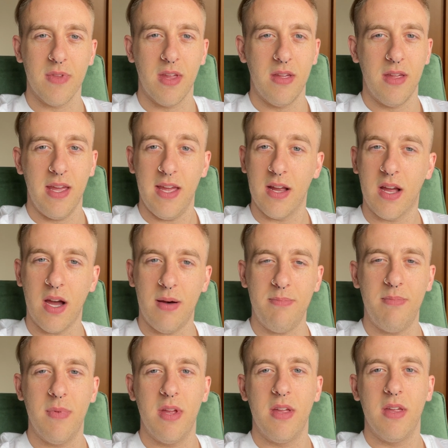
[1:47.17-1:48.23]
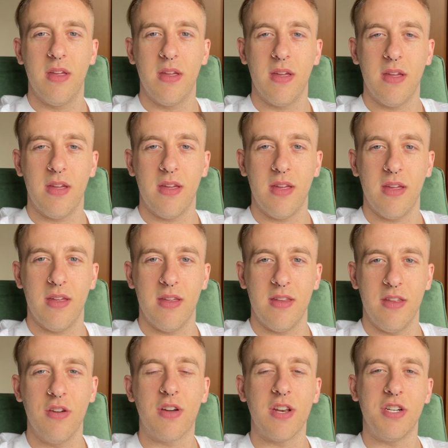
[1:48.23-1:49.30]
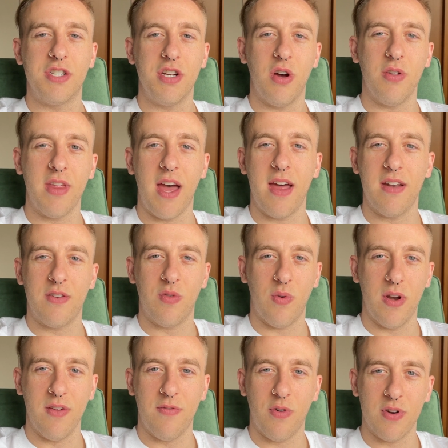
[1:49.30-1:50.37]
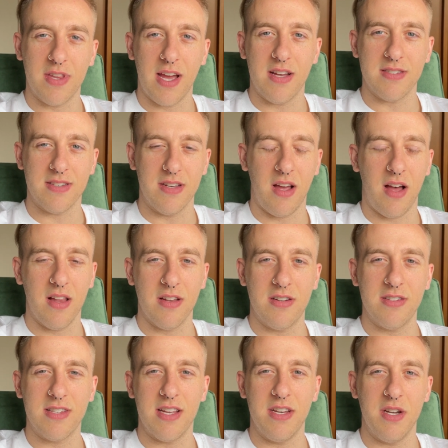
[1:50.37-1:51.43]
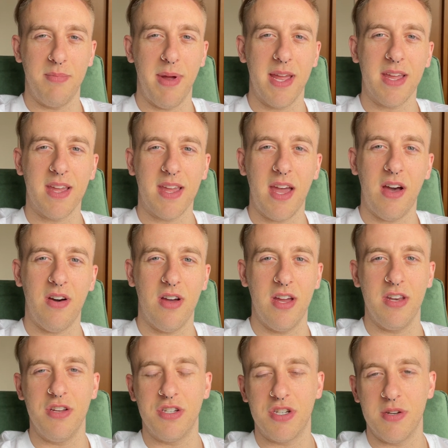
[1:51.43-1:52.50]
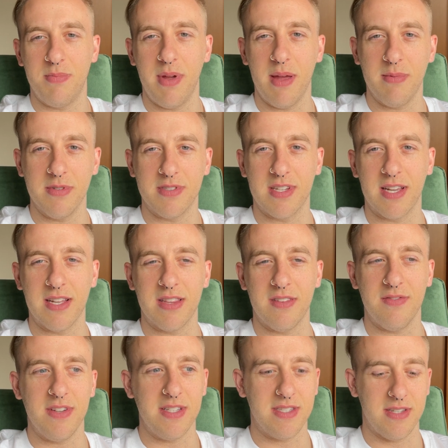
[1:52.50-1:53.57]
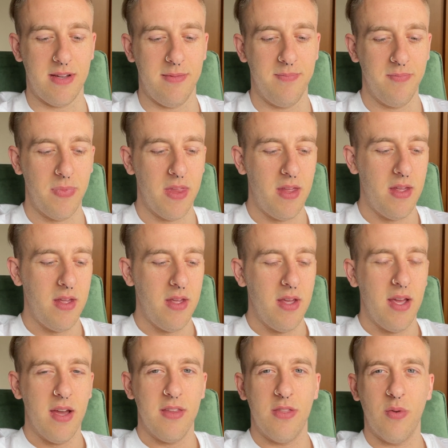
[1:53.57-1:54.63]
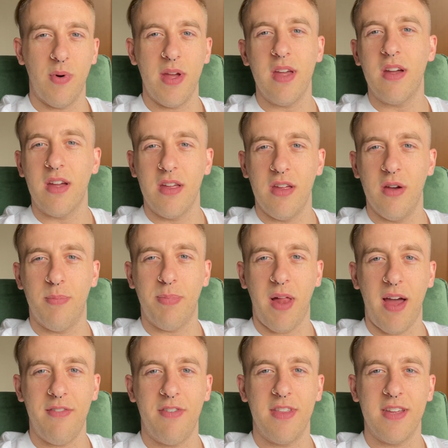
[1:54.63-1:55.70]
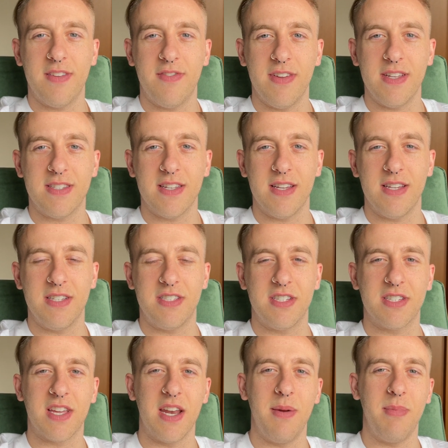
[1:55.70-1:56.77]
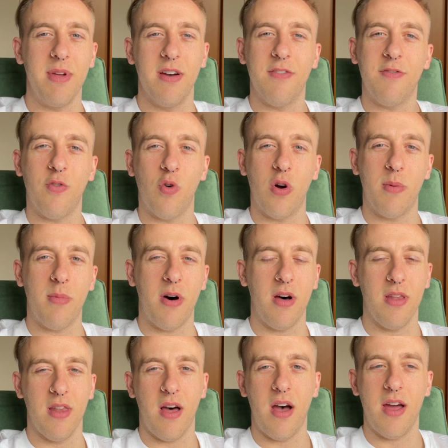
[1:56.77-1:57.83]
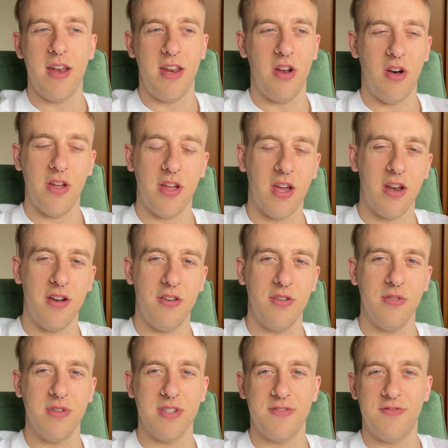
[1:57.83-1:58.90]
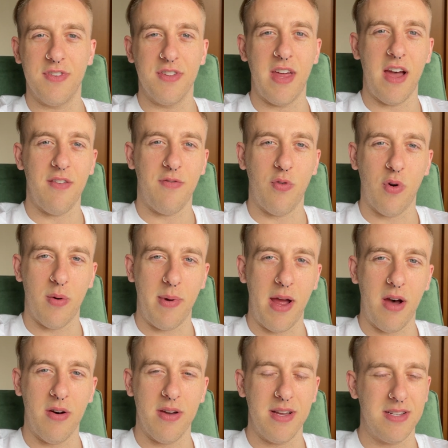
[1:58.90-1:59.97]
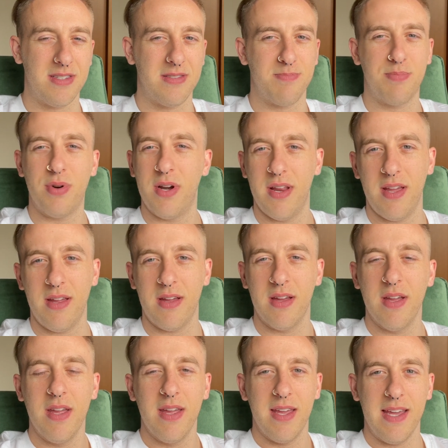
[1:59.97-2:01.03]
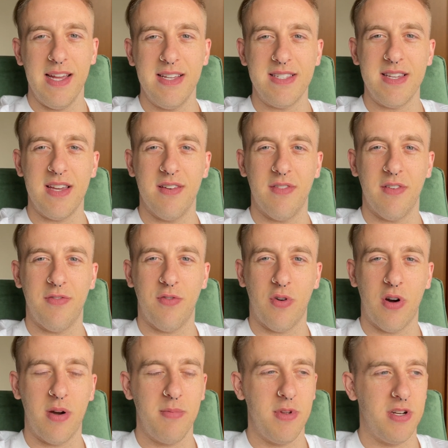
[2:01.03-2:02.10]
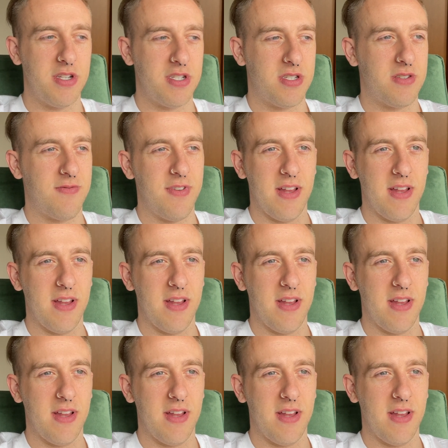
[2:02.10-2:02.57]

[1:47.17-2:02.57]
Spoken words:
income, you can show that $24,000 in your bank account and you should be able to get the visa. The way you apply for this visa is just going to be a form online, and all you got to do is fill that form out. It's pretty easy of a form. You just fill